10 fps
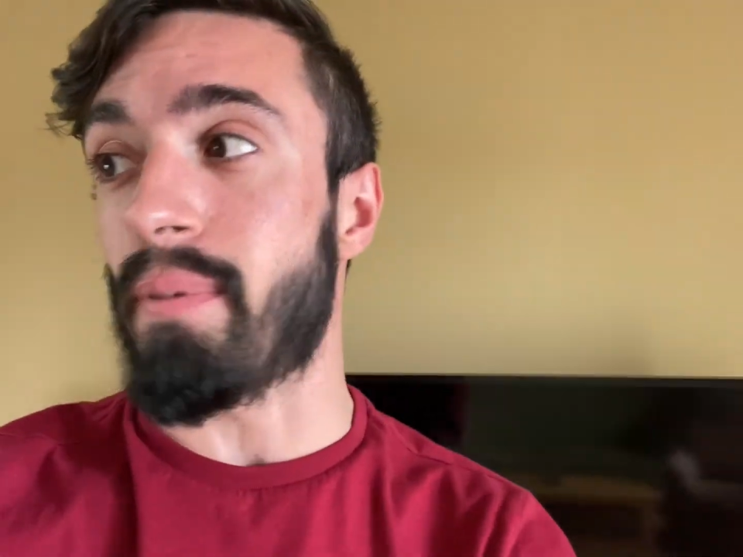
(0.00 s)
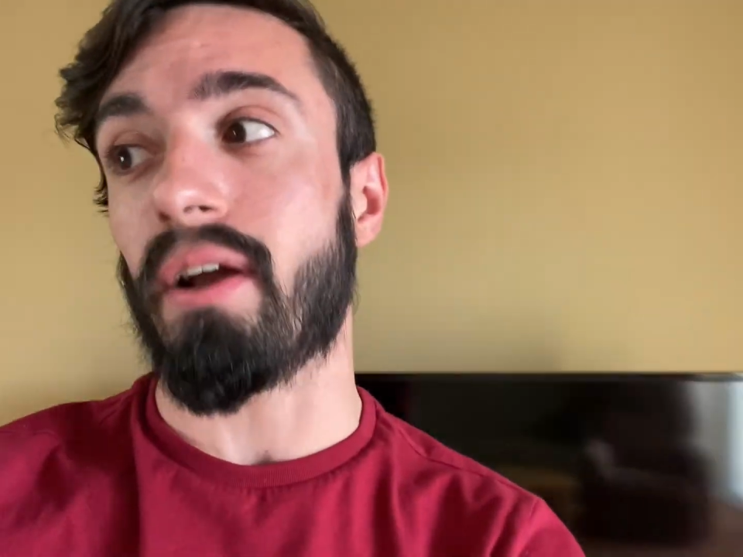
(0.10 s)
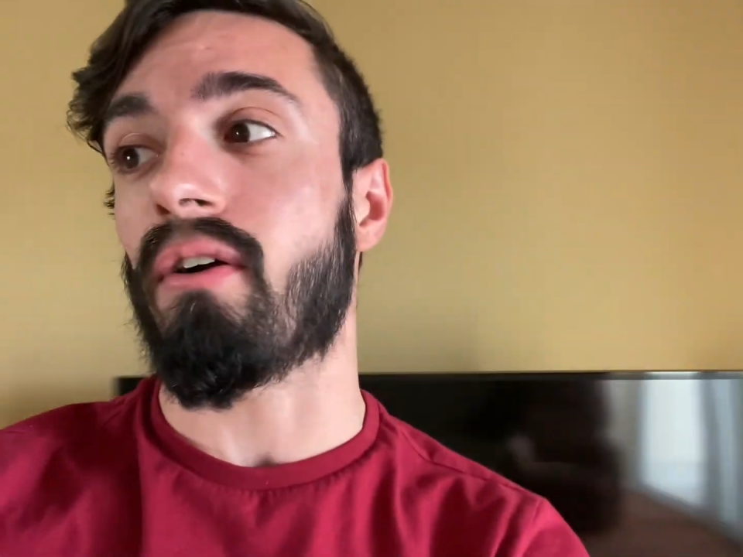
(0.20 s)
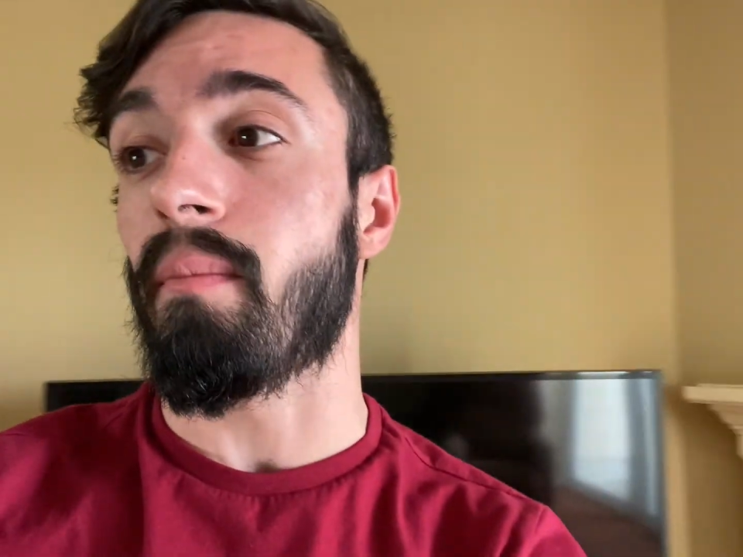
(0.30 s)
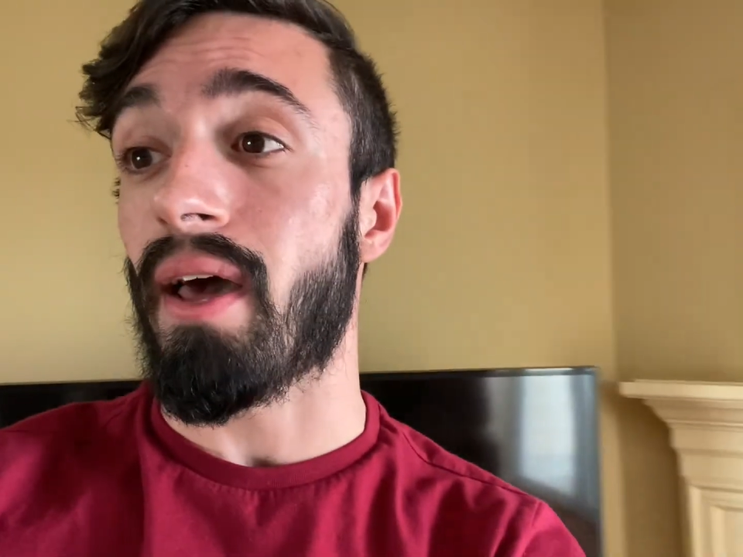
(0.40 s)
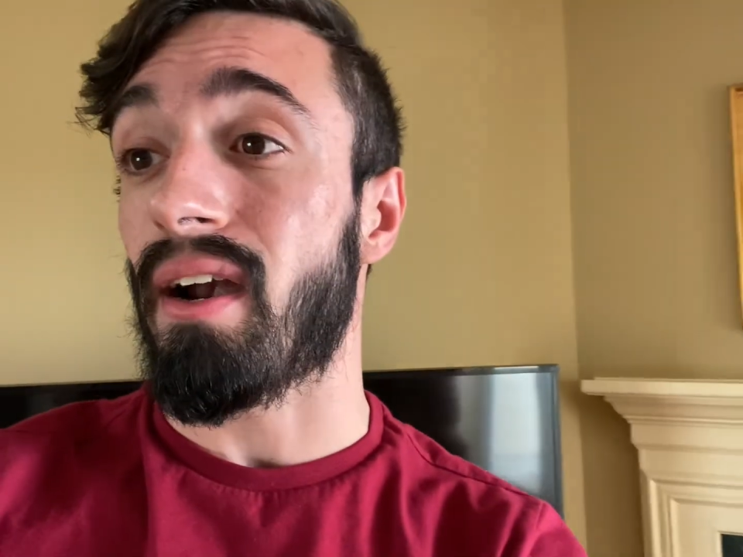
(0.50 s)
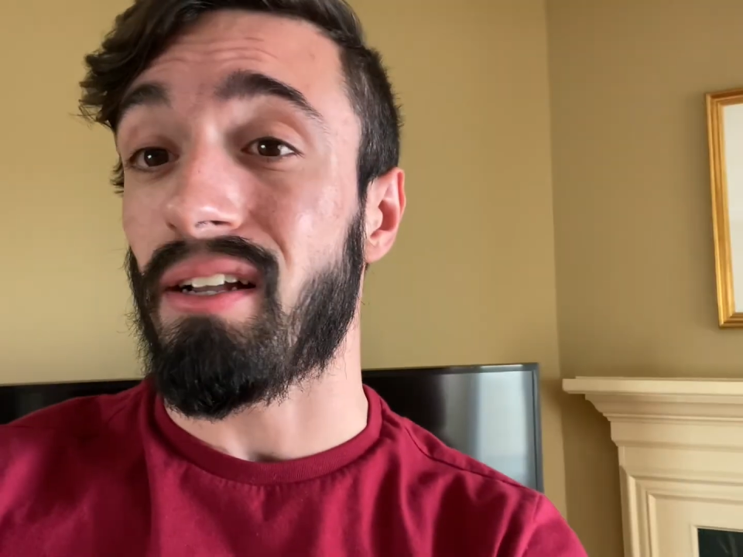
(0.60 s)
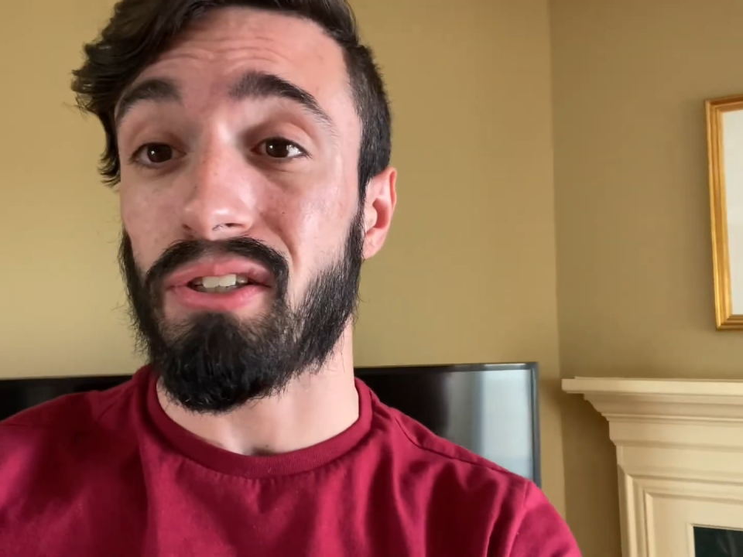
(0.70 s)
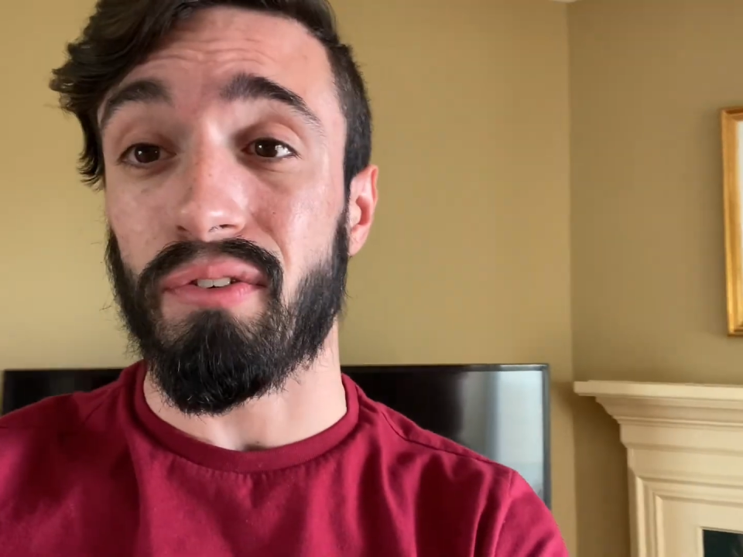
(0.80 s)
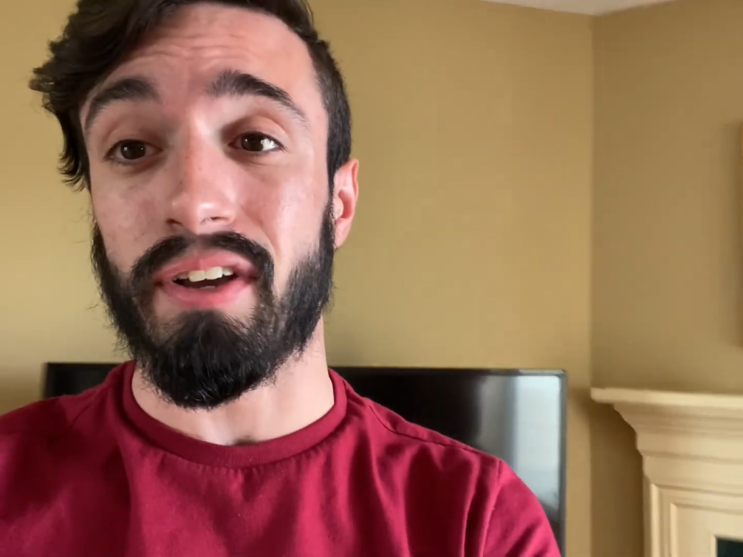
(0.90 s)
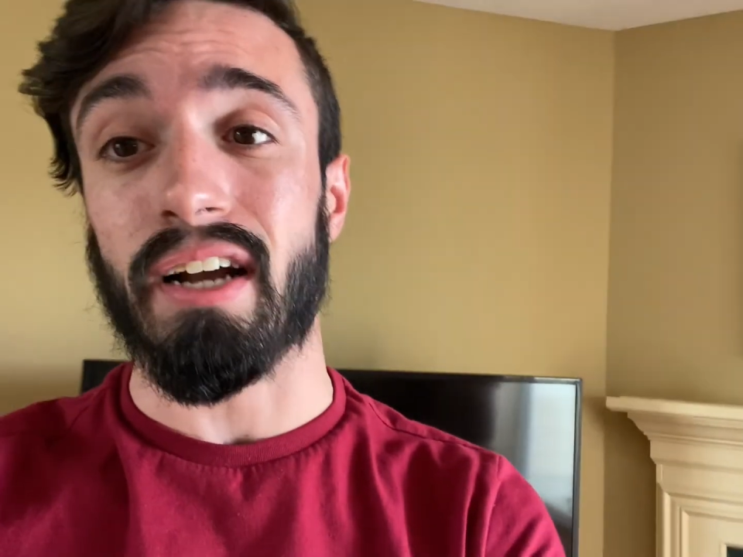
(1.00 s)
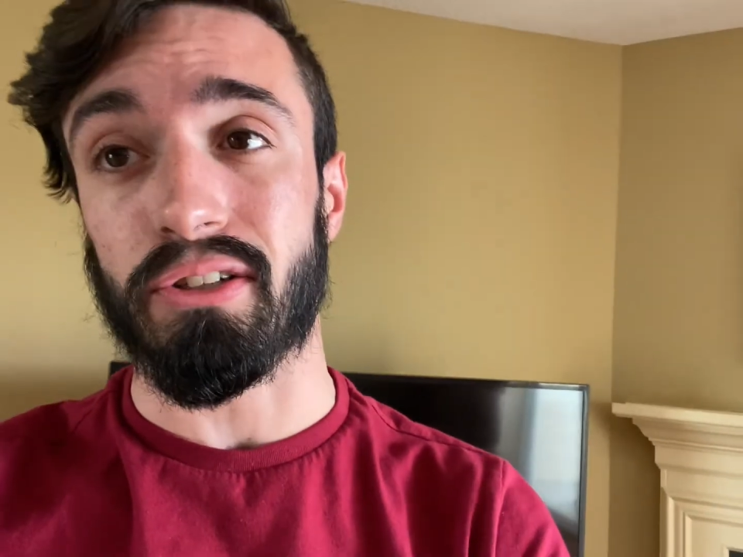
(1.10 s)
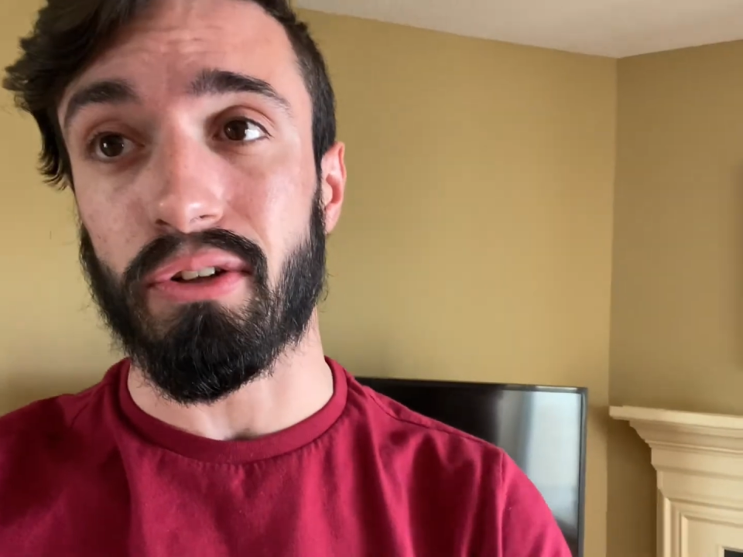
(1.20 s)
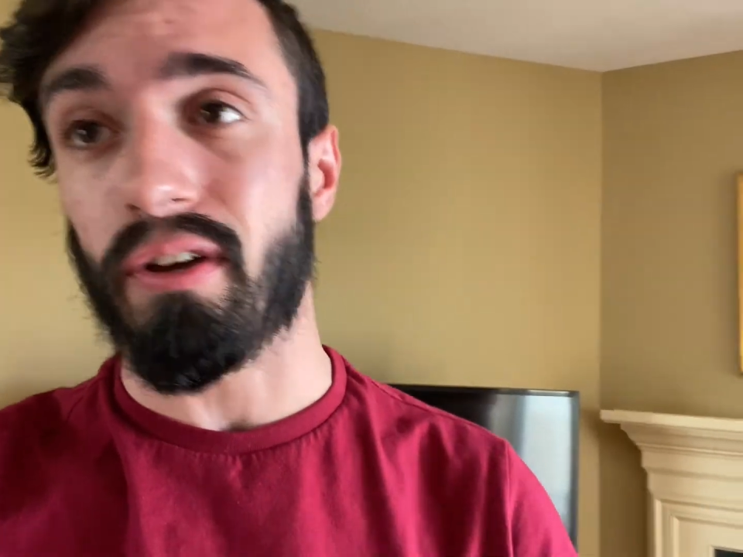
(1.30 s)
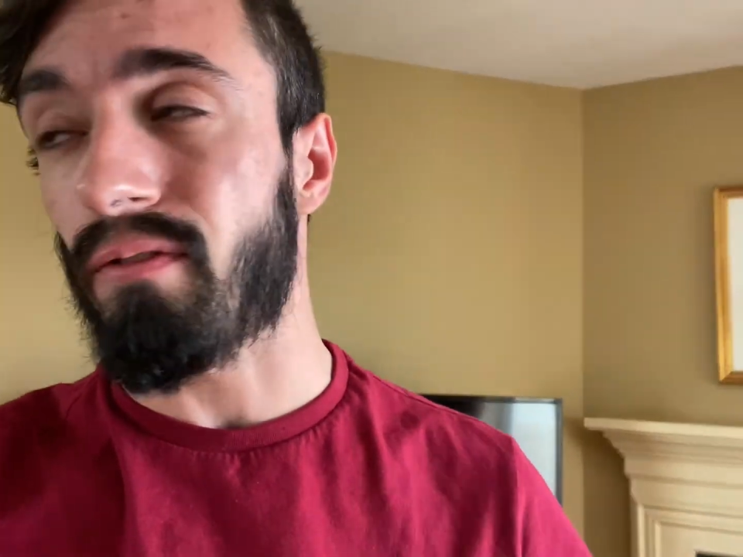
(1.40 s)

bigger amenities, so if you guys are looking